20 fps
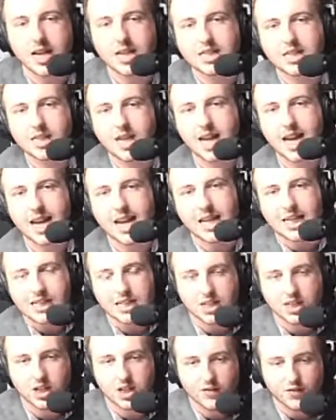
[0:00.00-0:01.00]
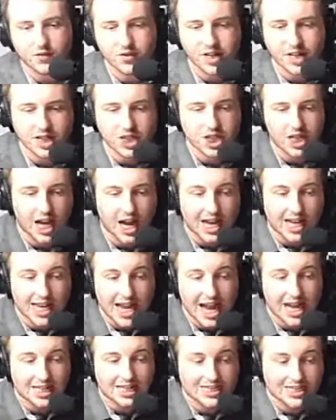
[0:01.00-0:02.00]
delayed coverage, I
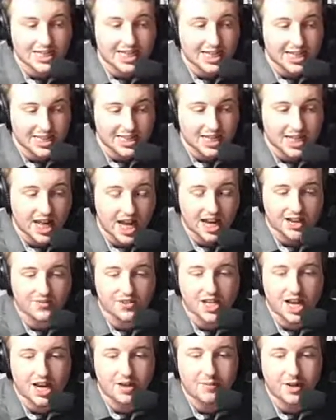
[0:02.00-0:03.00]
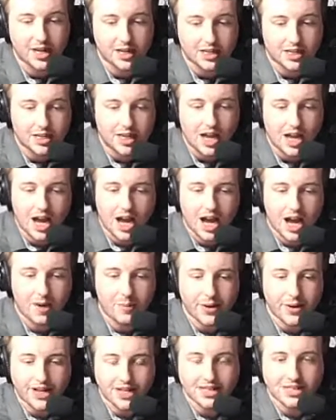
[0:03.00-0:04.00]
can see the live timing
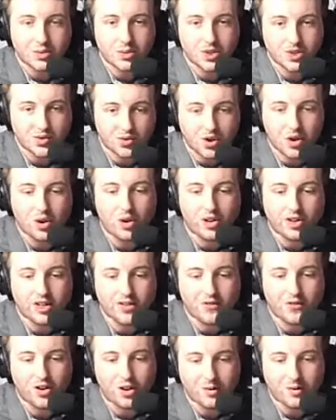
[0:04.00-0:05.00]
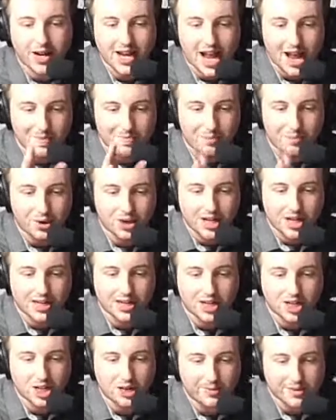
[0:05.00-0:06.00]
because it was recorded for me and put in
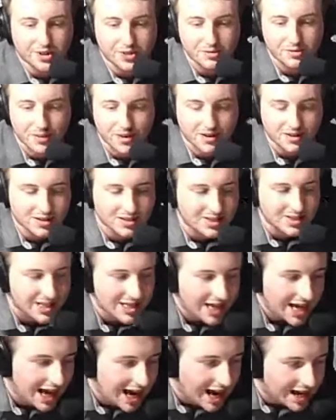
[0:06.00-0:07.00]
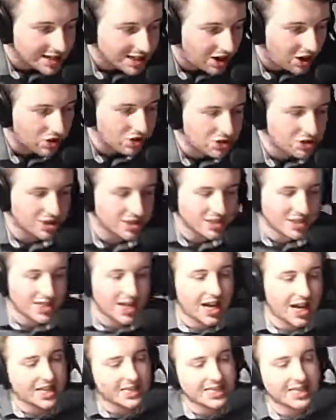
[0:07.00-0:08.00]
the commentary box and onto the
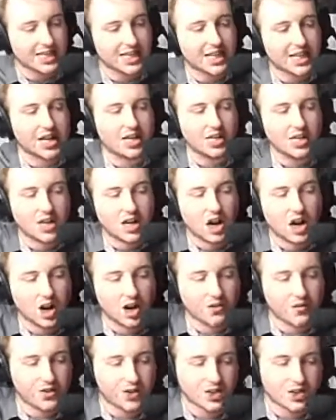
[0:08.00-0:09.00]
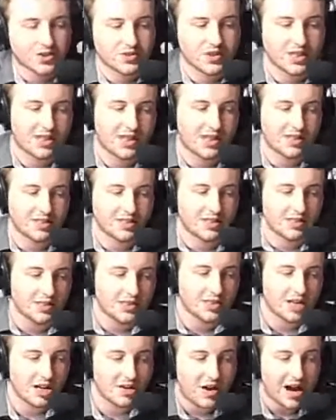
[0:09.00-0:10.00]
side here of the screens.
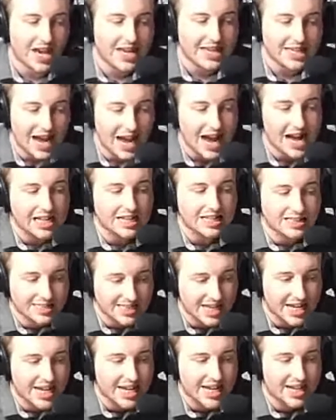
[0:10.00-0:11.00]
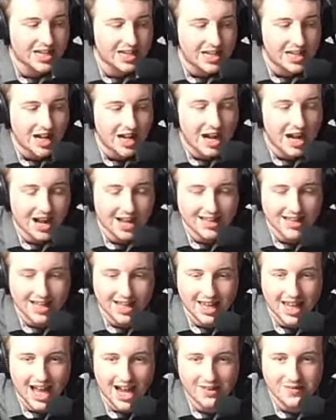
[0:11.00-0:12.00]
So I can see the
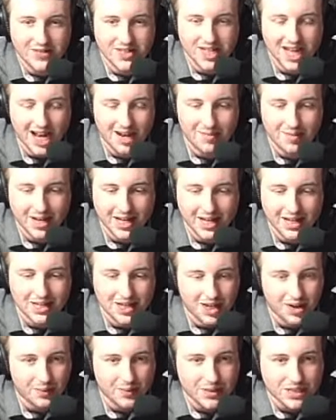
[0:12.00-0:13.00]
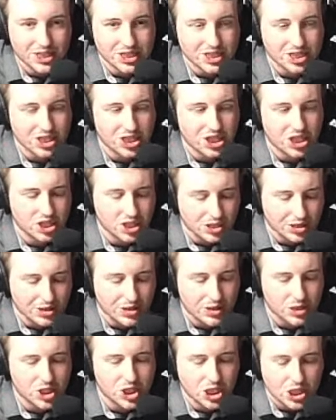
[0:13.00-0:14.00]
live timing, which is a
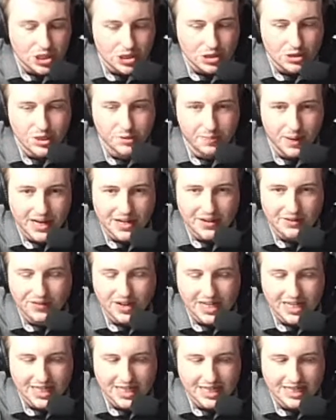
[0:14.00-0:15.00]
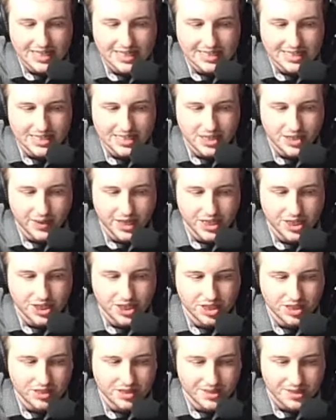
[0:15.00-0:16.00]
huge, huge benefit in these
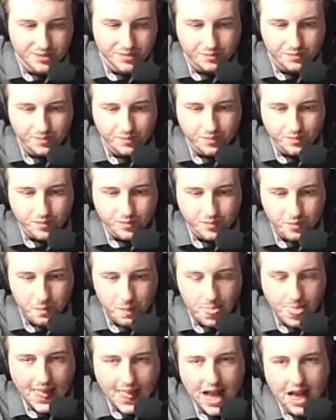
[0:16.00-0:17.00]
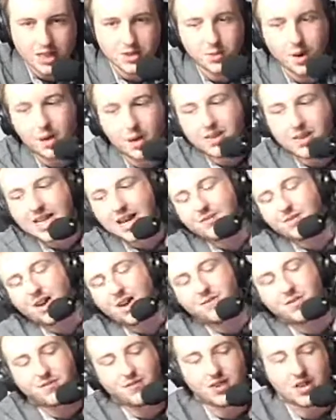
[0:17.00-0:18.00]
situations as well. We didn't have that
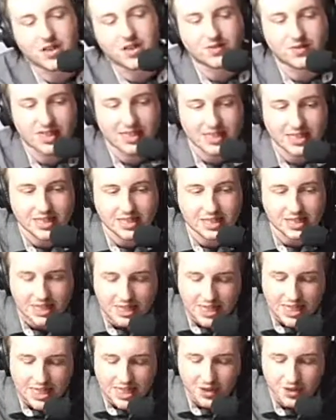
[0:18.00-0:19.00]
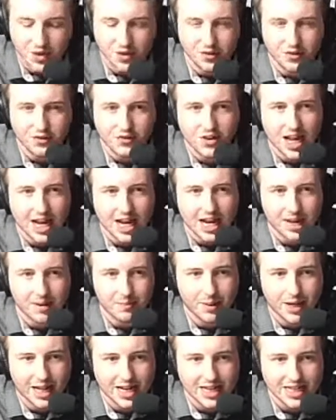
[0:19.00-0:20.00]
for the first race, and you're sort of flying
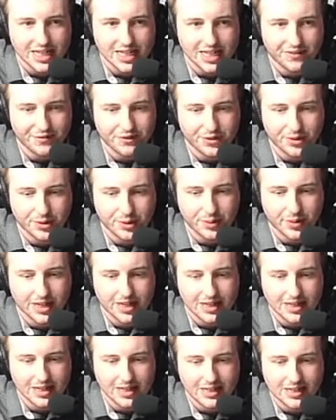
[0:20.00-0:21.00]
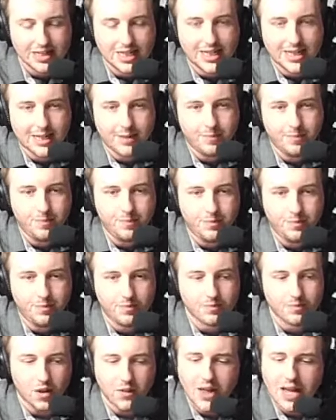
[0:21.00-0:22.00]
blind after a while.
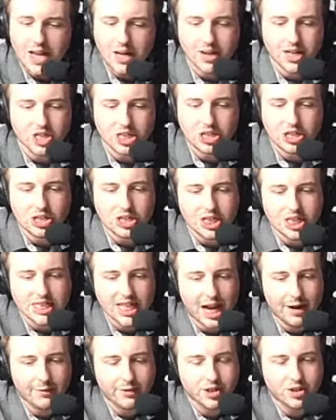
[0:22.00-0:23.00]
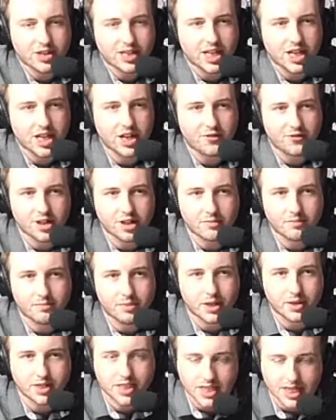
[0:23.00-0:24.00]
Not that you actually look at the timing screen that often,
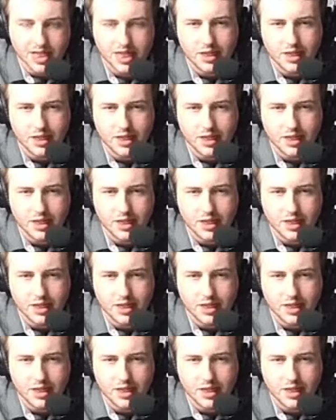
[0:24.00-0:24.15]
but...